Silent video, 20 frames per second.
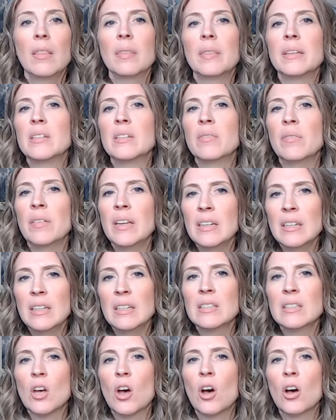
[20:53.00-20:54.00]
The
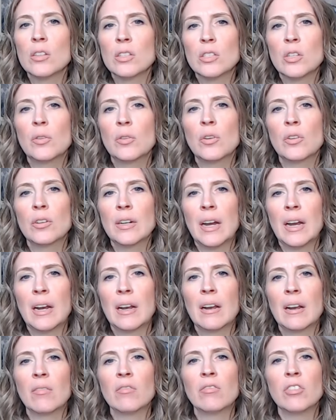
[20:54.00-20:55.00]
defendants also
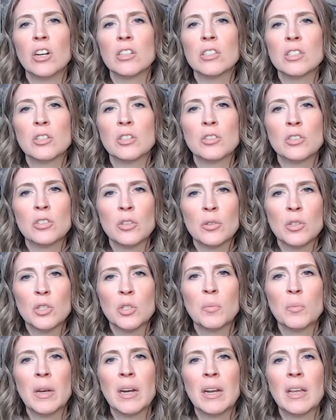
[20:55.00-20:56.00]
created and fostered
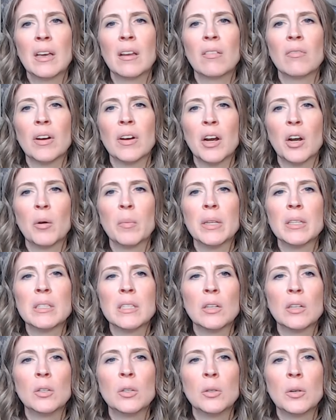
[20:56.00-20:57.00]
social media
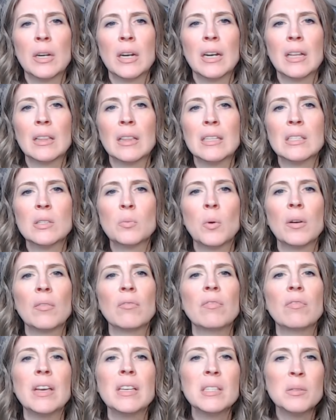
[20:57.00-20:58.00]
environments, including at least one
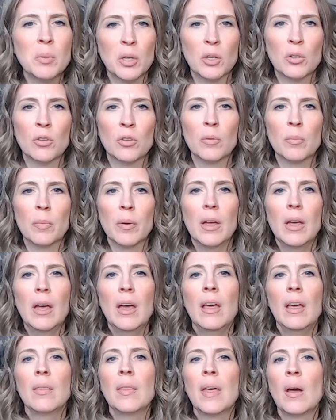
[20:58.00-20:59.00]
Facebook group
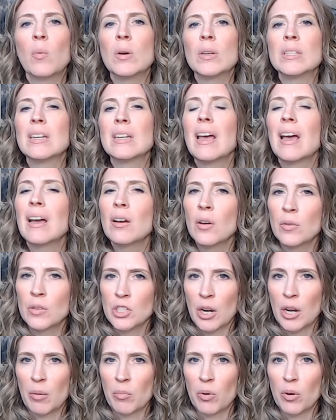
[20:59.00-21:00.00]
that was an echo
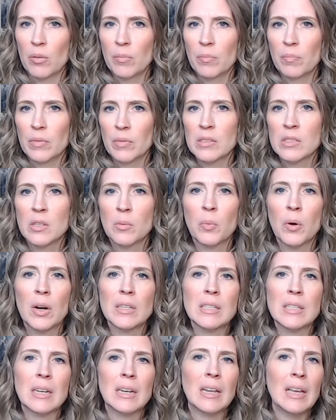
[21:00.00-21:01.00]
chamber,
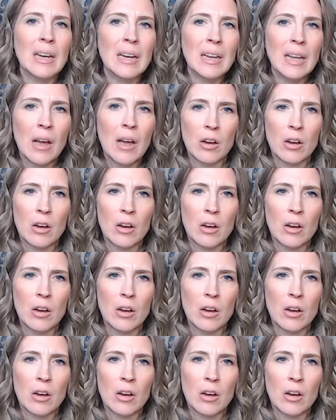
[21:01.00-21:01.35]
suppressing any